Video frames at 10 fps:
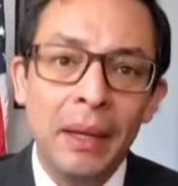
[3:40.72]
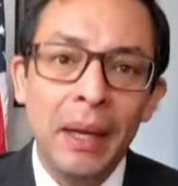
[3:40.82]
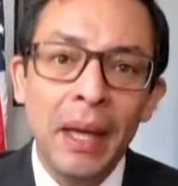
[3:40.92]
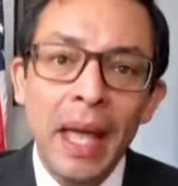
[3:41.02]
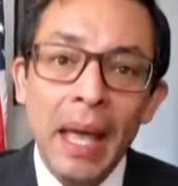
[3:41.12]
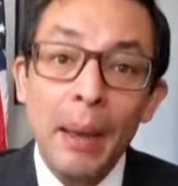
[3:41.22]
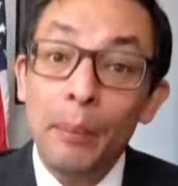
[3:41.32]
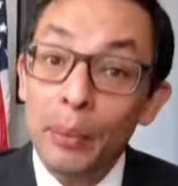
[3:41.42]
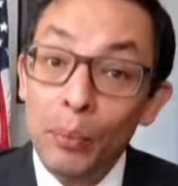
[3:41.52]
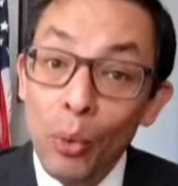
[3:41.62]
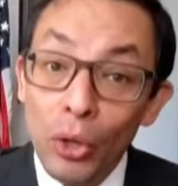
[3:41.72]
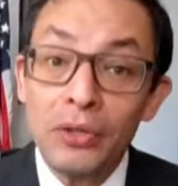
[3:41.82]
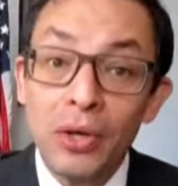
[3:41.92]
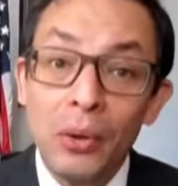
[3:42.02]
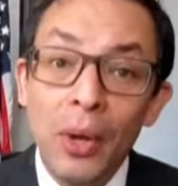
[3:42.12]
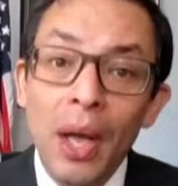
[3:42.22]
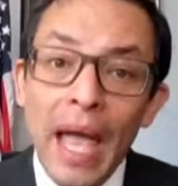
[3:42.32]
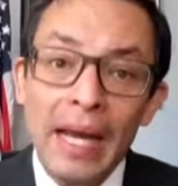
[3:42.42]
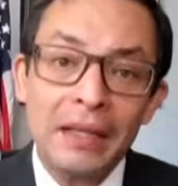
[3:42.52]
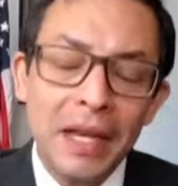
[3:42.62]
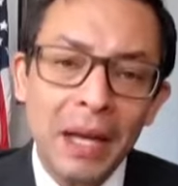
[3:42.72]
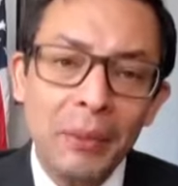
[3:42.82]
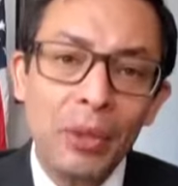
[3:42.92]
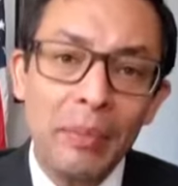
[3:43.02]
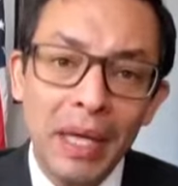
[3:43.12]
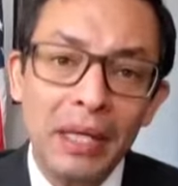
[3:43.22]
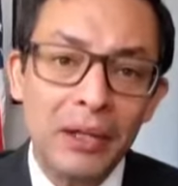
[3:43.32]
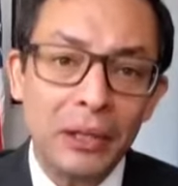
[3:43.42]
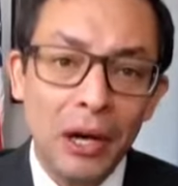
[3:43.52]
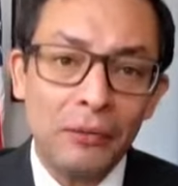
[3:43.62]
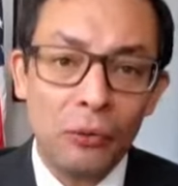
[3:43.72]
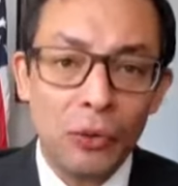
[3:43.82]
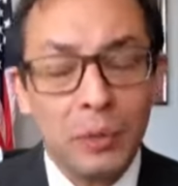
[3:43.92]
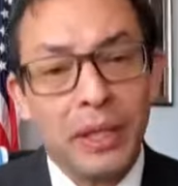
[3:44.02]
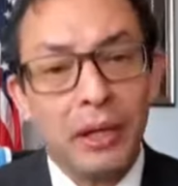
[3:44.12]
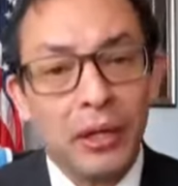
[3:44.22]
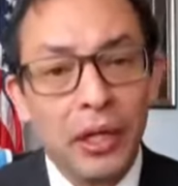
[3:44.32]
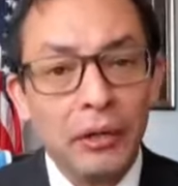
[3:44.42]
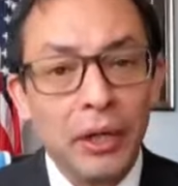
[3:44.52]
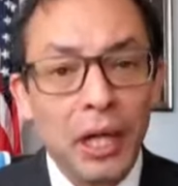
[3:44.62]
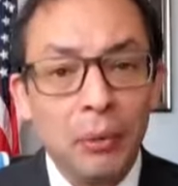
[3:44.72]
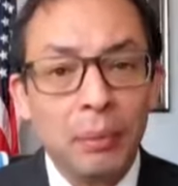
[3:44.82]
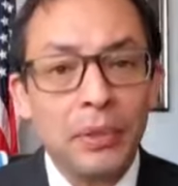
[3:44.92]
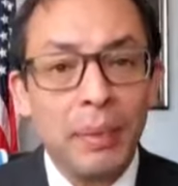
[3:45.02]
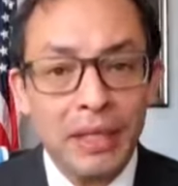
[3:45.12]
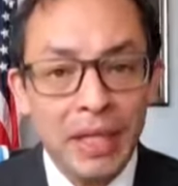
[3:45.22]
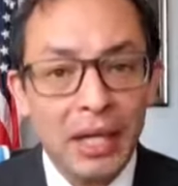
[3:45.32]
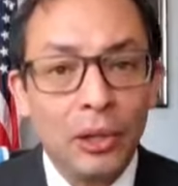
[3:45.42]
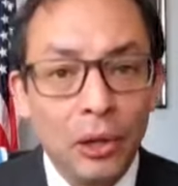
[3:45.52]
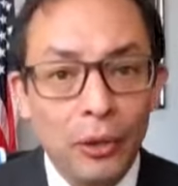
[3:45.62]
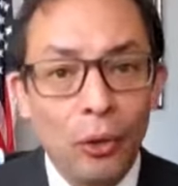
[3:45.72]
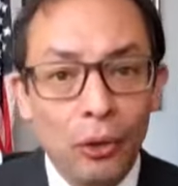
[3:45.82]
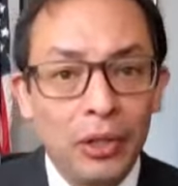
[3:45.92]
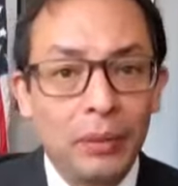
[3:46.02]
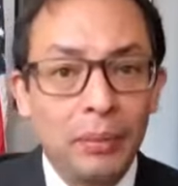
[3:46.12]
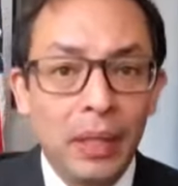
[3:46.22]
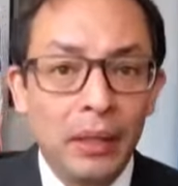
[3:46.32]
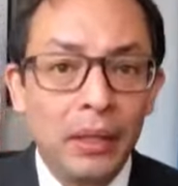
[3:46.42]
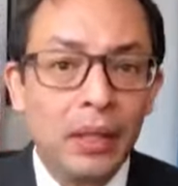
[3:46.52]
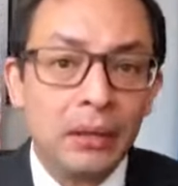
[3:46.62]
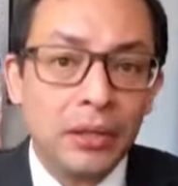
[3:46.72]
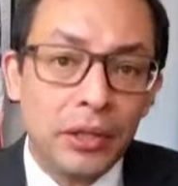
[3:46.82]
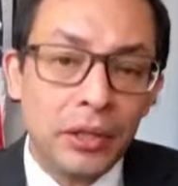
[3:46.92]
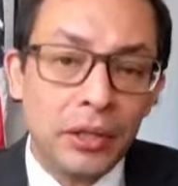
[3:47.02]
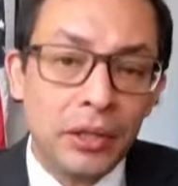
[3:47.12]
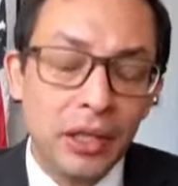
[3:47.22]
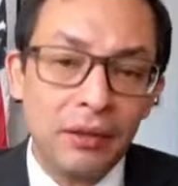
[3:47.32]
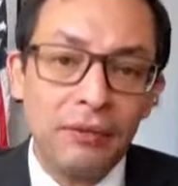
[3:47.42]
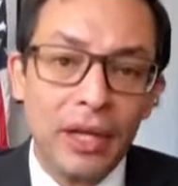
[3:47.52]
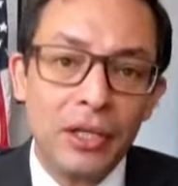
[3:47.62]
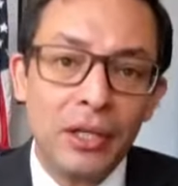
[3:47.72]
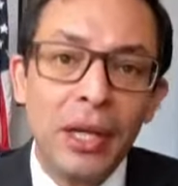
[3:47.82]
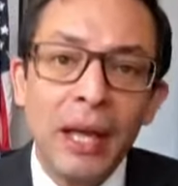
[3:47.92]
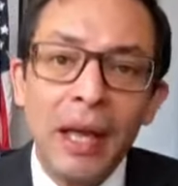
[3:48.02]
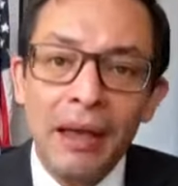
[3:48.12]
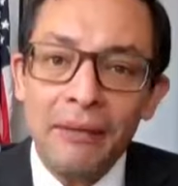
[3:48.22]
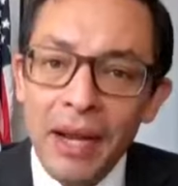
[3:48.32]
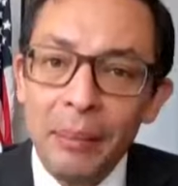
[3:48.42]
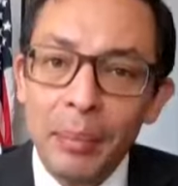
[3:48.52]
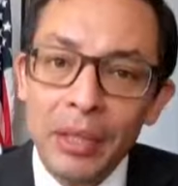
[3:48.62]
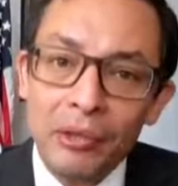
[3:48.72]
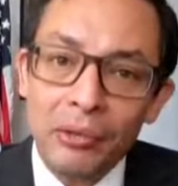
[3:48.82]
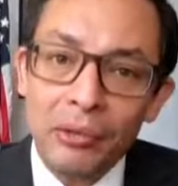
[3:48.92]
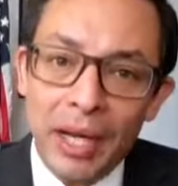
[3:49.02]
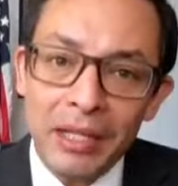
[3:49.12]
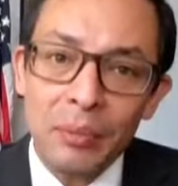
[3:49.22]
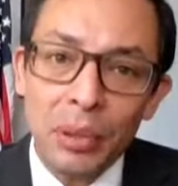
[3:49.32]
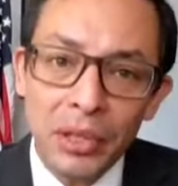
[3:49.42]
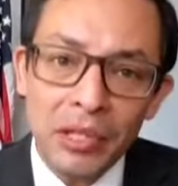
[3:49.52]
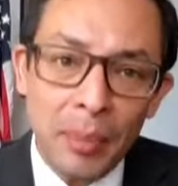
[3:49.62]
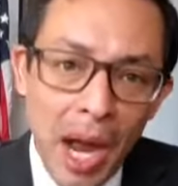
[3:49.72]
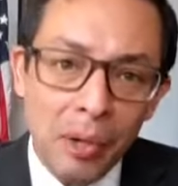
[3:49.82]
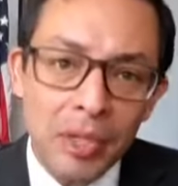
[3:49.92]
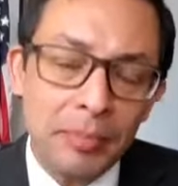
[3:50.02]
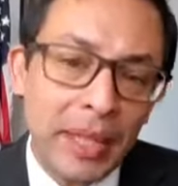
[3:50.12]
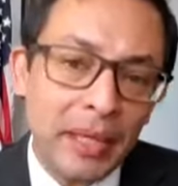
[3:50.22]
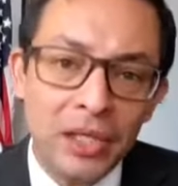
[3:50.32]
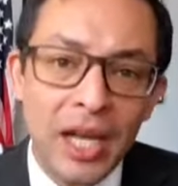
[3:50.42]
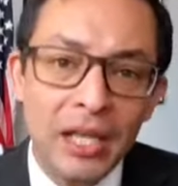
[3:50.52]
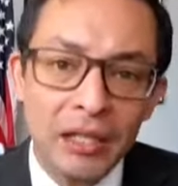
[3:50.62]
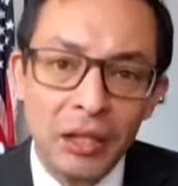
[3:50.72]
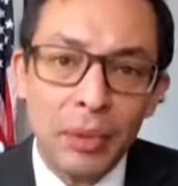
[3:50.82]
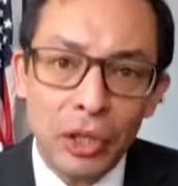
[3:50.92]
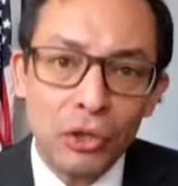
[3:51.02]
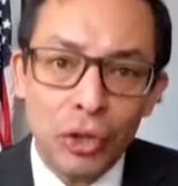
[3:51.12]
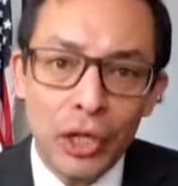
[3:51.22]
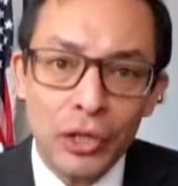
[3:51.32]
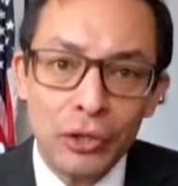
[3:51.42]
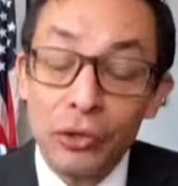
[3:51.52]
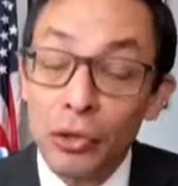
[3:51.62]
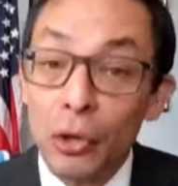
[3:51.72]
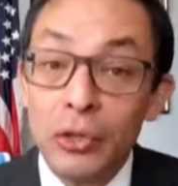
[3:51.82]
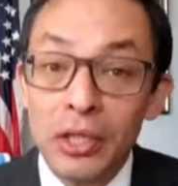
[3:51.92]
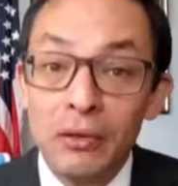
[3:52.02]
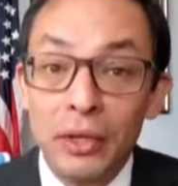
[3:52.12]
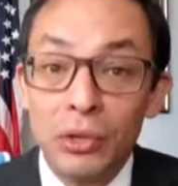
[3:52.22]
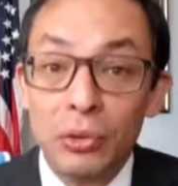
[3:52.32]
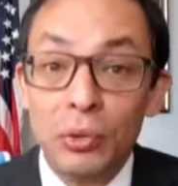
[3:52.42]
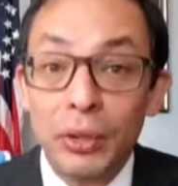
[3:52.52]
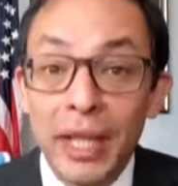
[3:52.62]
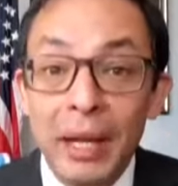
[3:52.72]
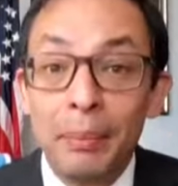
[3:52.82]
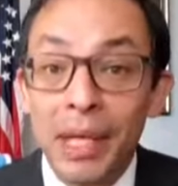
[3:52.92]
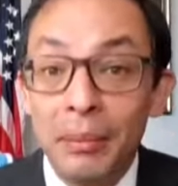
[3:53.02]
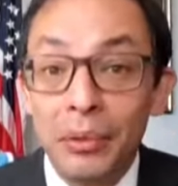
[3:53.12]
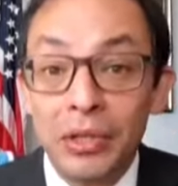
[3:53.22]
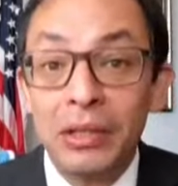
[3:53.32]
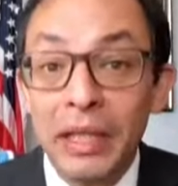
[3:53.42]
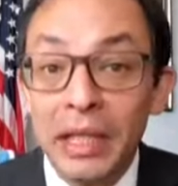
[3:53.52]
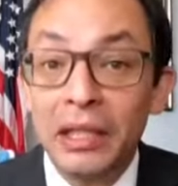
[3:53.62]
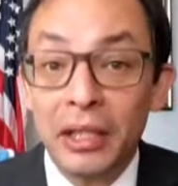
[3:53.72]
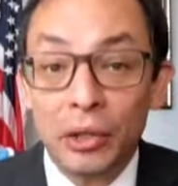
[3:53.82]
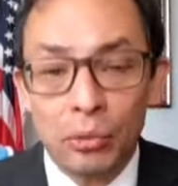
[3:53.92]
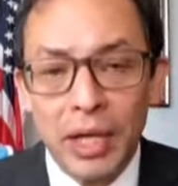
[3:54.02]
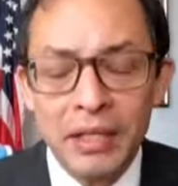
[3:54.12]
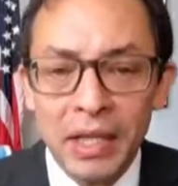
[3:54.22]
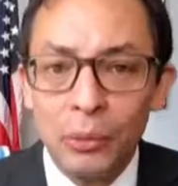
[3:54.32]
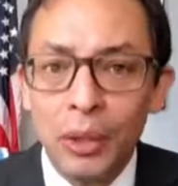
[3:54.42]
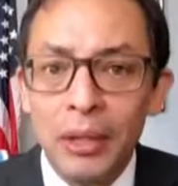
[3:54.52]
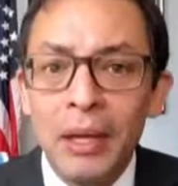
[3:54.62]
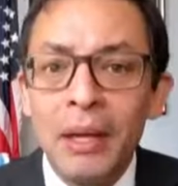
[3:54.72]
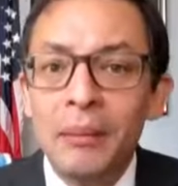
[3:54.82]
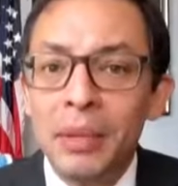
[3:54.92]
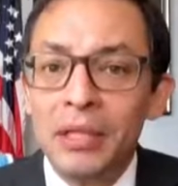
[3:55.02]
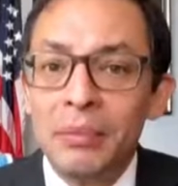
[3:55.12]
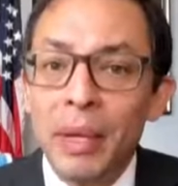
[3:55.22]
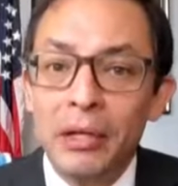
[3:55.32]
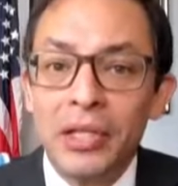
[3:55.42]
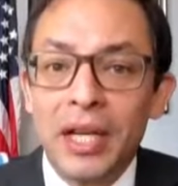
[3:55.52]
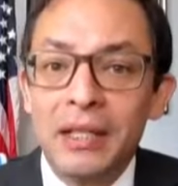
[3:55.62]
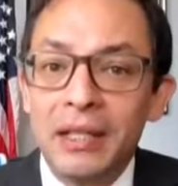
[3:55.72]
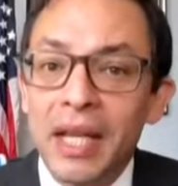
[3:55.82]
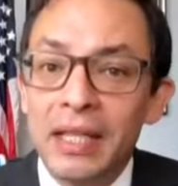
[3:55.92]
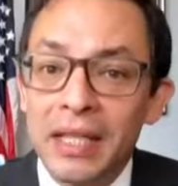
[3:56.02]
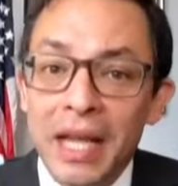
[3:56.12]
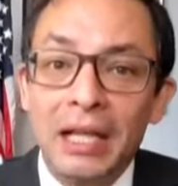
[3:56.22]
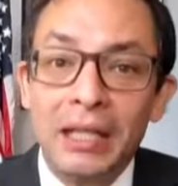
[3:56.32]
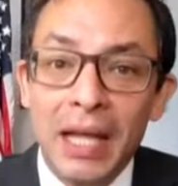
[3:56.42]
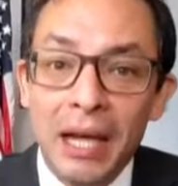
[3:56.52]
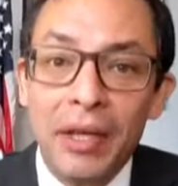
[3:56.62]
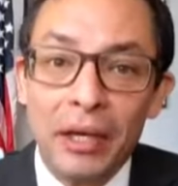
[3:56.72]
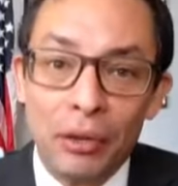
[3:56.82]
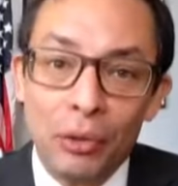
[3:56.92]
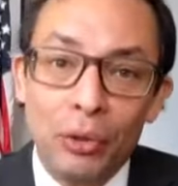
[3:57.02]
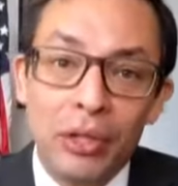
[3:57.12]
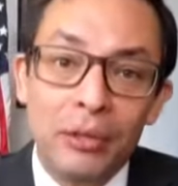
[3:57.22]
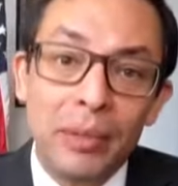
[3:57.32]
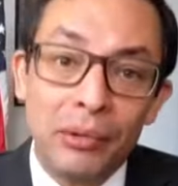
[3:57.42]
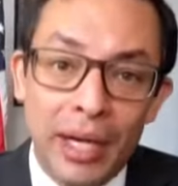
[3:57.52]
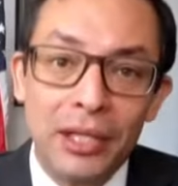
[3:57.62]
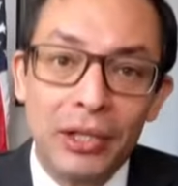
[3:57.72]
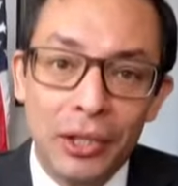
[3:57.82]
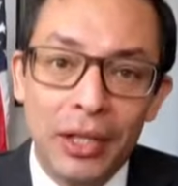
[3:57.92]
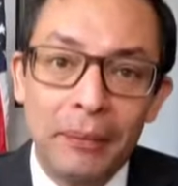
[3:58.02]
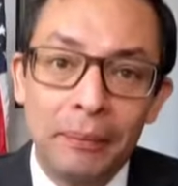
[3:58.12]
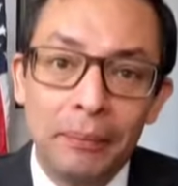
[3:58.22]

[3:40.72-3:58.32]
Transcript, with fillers: But more so, at a time when many of the law enforcement that are here to help us maintain law and order in the in the during the, the convention have not been granted police powers by the Johnson administration. So those individuals will not be able to legally arrest anyone because Mayor Johnson has not allowed that authority to be granted to them.